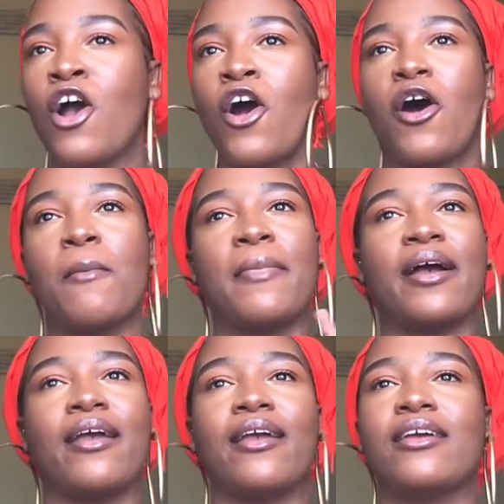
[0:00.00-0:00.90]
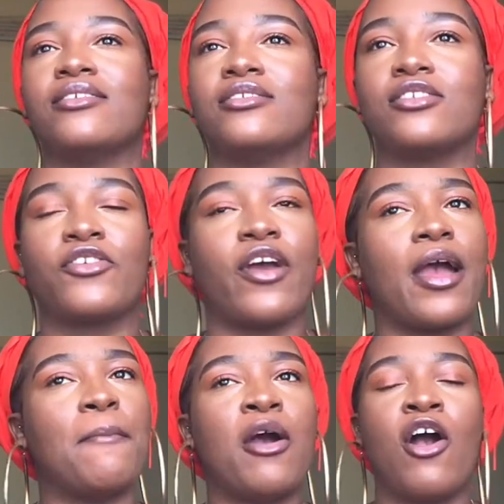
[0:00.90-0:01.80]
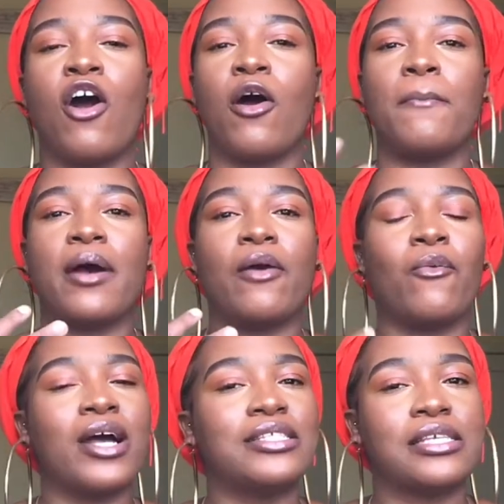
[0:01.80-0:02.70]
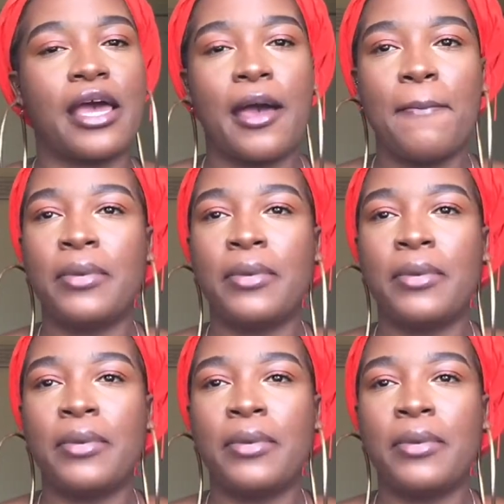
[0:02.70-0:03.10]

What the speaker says: on my Instagram, on my WhatsApp,